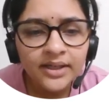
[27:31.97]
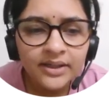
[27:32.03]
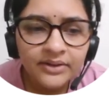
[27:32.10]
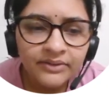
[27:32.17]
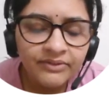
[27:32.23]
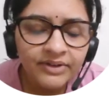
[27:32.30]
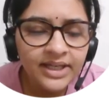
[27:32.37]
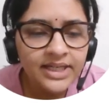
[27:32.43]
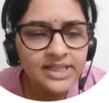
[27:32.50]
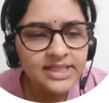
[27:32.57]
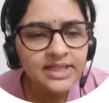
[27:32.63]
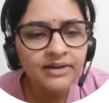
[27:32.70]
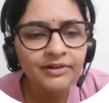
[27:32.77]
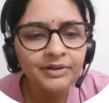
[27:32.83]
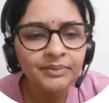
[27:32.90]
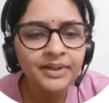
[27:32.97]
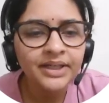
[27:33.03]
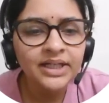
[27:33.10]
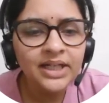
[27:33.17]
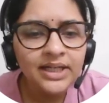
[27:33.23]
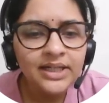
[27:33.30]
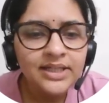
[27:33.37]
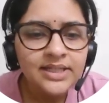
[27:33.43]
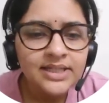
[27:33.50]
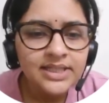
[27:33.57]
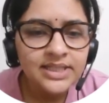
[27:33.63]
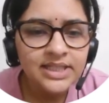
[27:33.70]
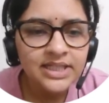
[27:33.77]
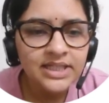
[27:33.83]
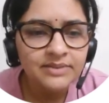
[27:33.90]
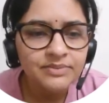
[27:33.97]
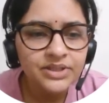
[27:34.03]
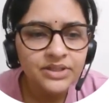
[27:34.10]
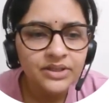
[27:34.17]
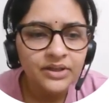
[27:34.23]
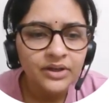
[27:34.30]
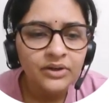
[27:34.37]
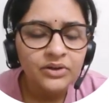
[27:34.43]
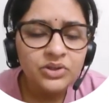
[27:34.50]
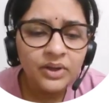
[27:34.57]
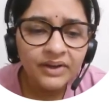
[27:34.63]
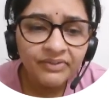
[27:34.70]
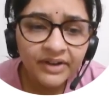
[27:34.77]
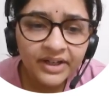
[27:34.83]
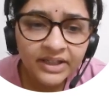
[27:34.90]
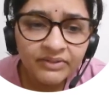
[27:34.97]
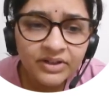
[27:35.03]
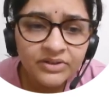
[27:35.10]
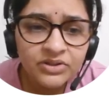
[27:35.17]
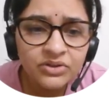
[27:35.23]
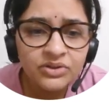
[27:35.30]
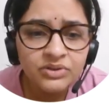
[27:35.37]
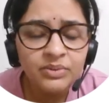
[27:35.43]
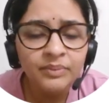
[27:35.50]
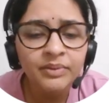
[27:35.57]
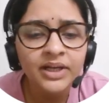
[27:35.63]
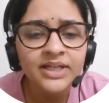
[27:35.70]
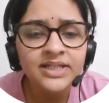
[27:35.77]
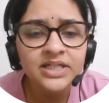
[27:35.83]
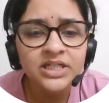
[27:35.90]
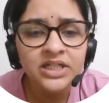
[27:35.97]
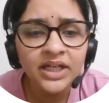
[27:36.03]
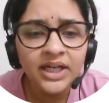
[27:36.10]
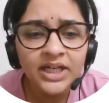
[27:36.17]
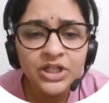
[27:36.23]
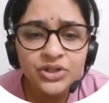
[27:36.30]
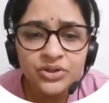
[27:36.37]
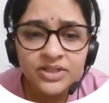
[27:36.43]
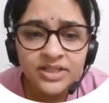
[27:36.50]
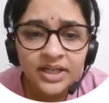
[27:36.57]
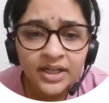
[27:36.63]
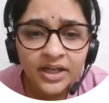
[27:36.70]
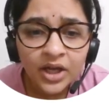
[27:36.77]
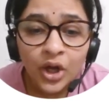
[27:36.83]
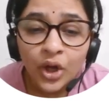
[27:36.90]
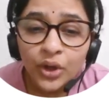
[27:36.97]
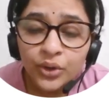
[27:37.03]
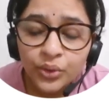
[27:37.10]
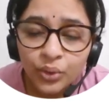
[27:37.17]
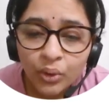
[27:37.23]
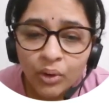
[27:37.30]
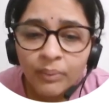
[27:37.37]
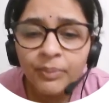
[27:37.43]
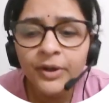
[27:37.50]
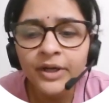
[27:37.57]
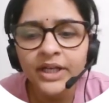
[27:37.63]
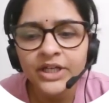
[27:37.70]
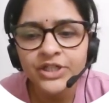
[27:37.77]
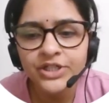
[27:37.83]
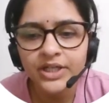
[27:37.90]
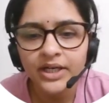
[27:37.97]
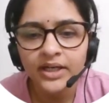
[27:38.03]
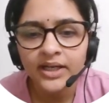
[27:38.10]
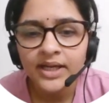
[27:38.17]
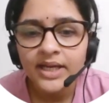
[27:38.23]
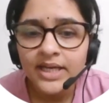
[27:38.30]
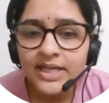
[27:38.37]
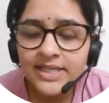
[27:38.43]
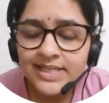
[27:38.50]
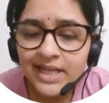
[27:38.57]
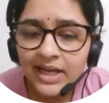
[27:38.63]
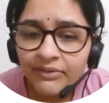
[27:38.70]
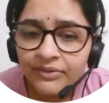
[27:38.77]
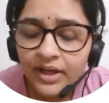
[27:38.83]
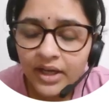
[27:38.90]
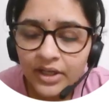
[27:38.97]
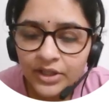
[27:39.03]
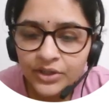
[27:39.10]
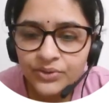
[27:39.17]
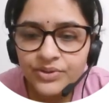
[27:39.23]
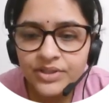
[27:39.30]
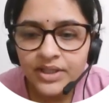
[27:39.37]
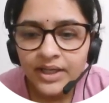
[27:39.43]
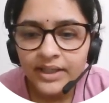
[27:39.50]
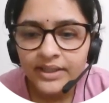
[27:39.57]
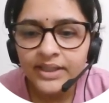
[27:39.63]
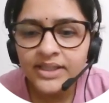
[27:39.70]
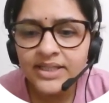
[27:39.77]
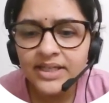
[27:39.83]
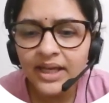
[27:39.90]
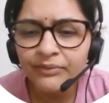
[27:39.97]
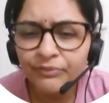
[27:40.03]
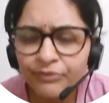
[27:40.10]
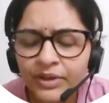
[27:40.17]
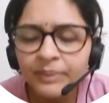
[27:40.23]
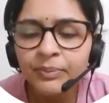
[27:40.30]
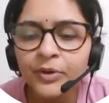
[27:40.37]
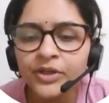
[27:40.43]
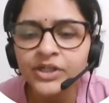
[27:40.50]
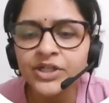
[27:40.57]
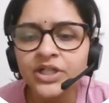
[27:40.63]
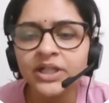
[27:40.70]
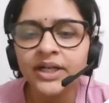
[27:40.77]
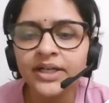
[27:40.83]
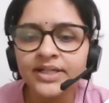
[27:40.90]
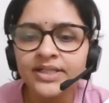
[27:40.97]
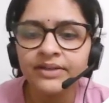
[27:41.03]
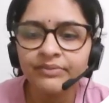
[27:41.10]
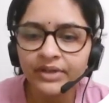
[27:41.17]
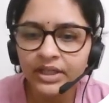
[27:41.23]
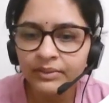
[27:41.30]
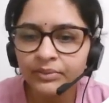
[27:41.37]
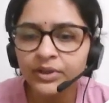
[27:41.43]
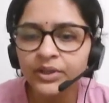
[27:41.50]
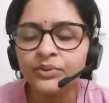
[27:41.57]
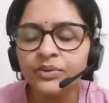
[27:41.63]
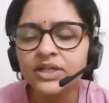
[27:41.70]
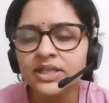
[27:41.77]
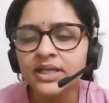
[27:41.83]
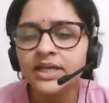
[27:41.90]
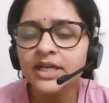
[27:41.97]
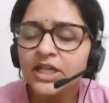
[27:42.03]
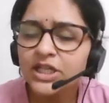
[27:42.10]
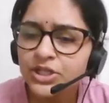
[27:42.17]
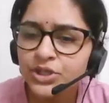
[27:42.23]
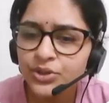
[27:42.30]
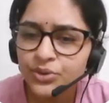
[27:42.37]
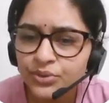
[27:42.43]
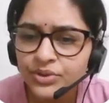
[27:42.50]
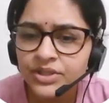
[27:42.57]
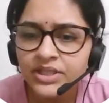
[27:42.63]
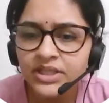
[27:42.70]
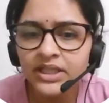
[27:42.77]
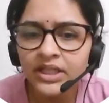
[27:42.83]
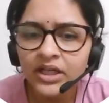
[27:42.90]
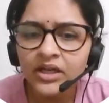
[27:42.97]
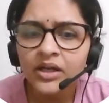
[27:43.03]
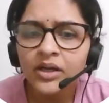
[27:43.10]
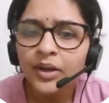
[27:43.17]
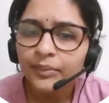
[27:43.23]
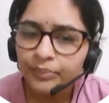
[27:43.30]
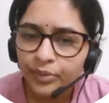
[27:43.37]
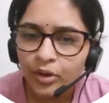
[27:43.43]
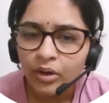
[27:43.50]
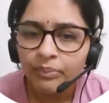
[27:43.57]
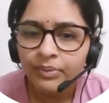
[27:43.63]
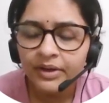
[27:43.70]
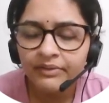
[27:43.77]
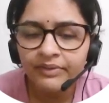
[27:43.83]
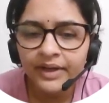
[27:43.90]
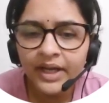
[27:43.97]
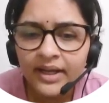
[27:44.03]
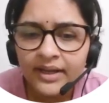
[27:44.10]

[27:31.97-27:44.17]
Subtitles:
various governmental schemes. So effective resource mobilization ensures that no potential is left unused. That is, every potential that is available to us is used in a proper way,